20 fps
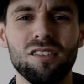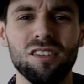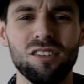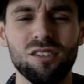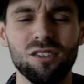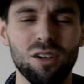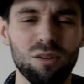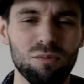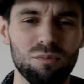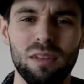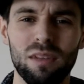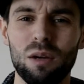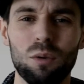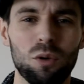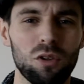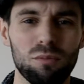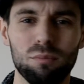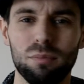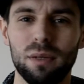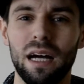it
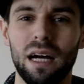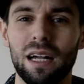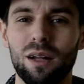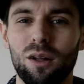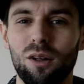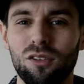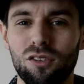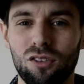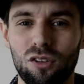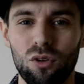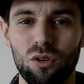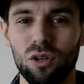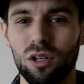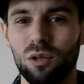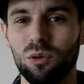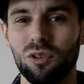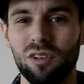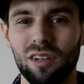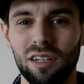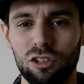wasn't bad. I just thought it
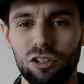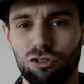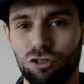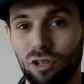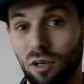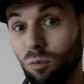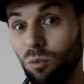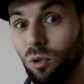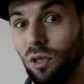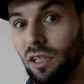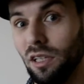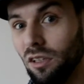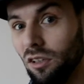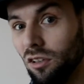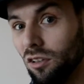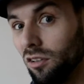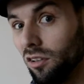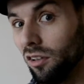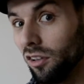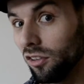was like trap
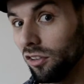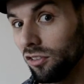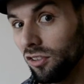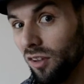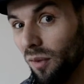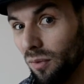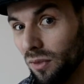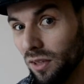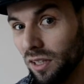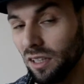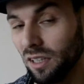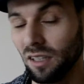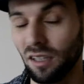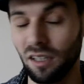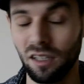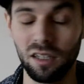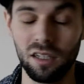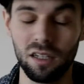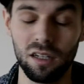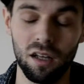wind or something.
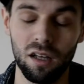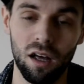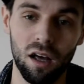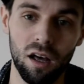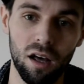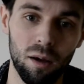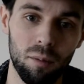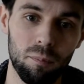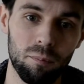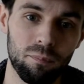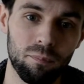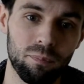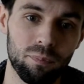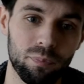But